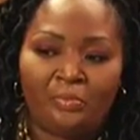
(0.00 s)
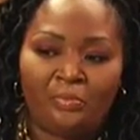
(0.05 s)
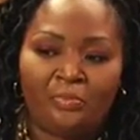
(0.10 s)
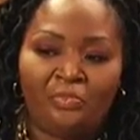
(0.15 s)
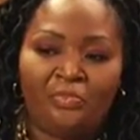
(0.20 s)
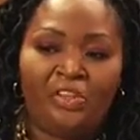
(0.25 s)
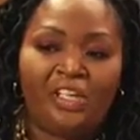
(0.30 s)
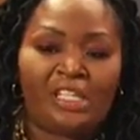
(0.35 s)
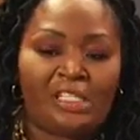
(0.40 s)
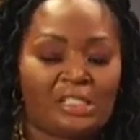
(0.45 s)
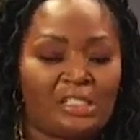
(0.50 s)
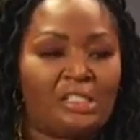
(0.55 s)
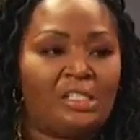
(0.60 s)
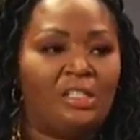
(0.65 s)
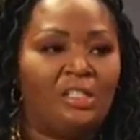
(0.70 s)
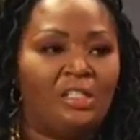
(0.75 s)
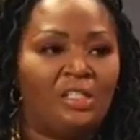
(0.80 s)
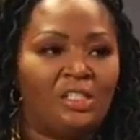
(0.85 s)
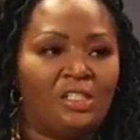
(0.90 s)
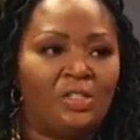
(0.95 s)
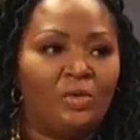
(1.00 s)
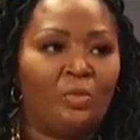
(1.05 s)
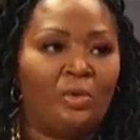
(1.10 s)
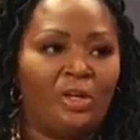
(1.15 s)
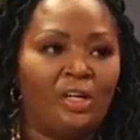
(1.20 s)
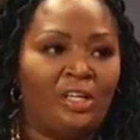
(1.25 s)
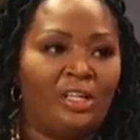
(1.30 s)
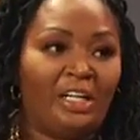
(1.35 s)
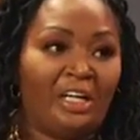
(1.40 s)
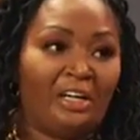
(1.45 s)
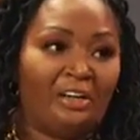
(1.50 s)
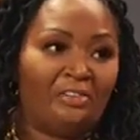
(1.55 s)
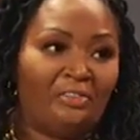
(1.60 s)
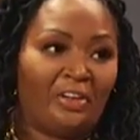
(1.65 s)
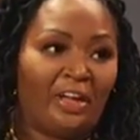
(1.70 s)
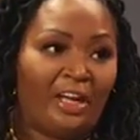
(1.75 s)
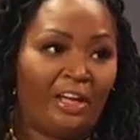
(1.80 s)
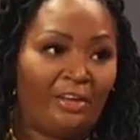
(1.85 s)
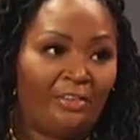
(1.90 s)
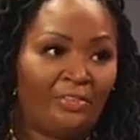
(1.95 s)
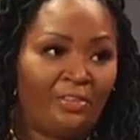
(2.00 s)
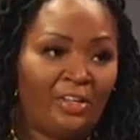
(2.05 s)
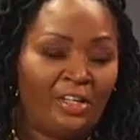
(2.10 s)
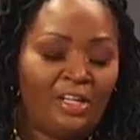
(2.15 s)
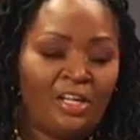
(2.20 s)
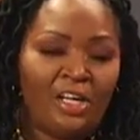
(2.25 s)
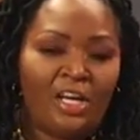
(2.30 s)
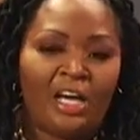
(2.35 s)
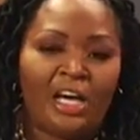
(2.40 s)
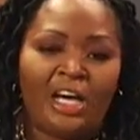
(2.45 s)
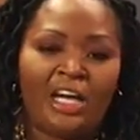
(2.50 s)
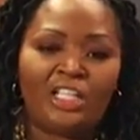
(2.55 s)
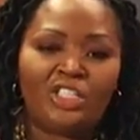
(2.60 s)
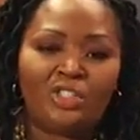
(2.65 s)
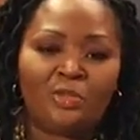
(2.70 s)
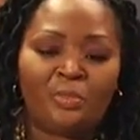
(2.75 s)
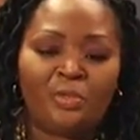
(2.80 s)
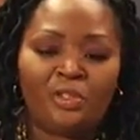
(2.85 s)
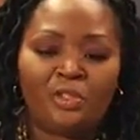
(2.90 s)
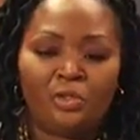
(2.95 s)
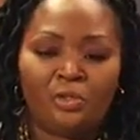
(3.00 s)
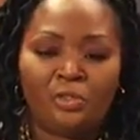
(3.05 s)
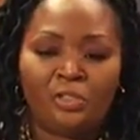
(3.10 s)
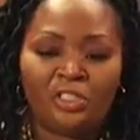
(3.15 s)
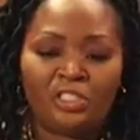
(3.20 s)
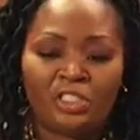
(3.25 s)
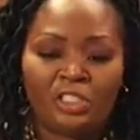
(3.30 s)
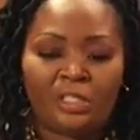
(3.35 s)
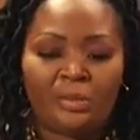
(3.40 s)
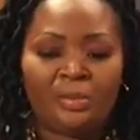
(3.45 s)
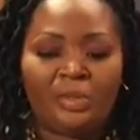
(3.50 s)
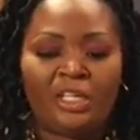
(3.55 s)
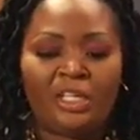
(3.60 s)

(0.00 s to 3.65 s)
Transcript: fit to work a 9 to 5. Entrepreneurship